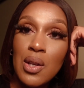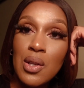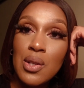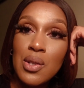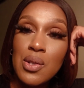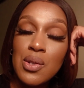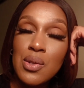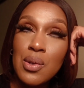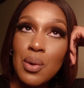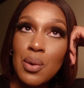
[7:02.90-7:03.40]

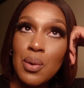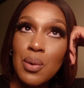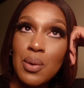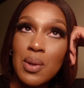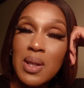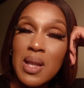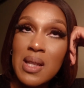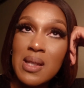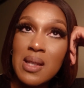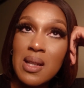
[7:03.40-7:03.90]

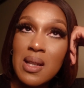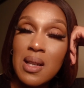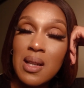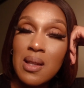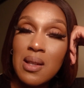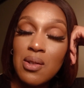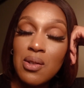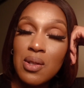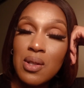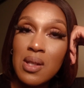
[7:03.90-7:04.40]
So that's
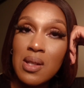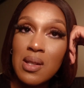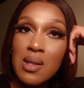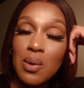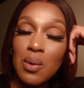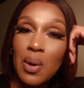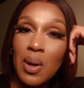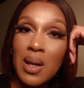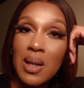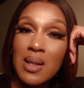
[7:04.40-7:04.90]
another
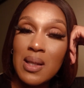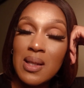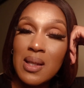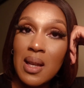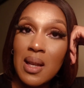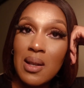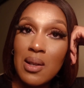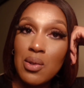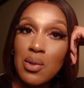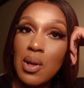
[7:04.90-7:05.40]
reason why I
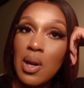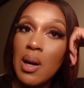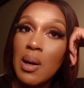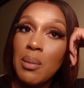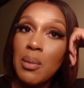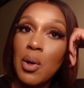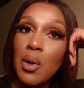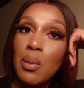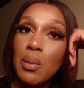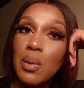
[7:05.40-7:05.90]
decided to
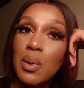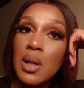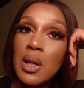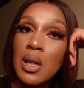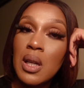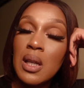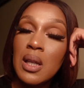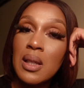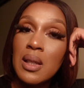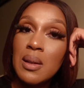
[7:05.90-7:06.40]
come home
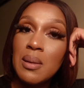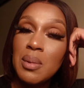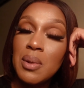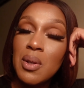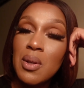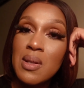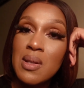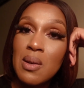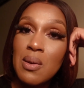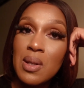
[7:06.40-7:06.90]
early,
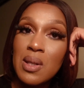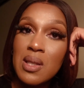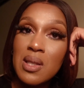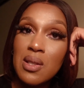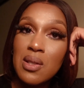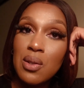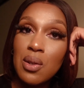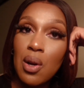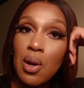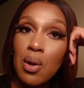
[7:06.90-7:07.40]
because I
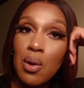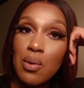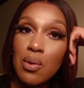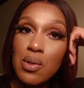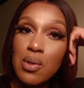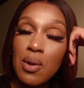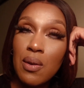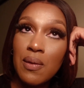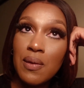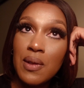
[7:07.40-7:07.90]
wanted to
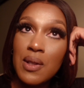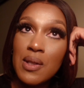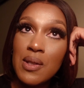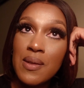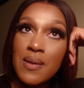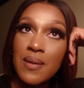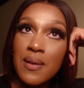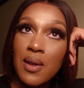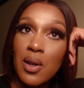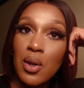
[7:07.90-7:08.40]
close off
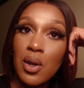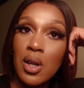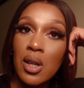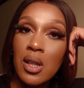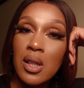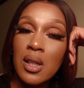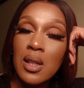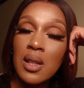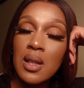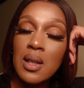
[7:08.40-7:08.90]
this
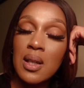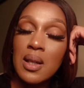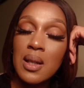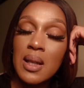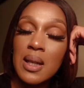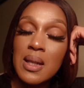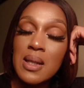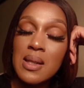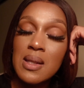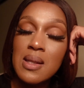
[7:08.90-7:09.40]
vlog.
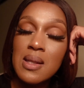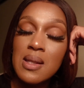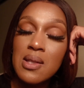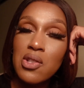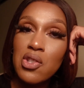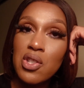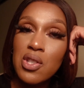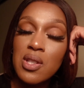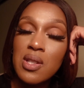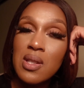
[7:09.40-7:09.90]
It's
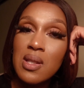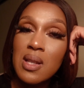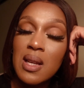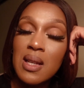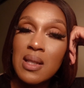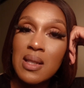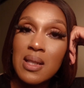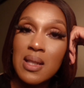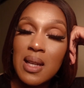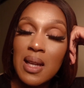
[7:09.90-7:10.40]
just
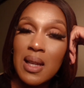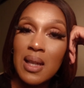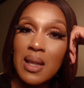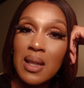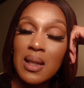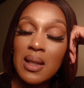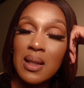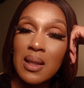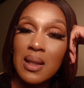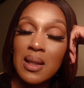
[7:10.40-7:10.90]
a day
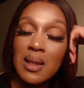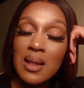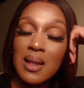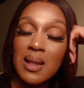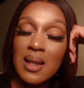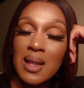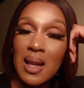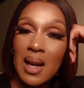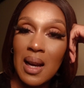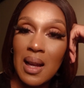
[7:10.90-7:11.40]
in
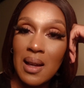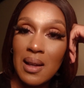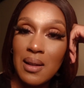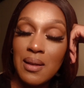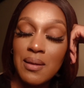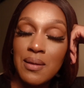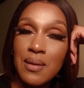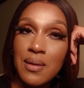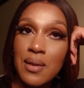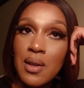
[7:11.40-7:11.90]
the
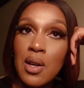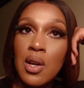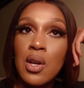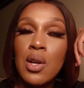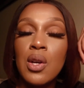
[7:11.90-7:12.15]
life.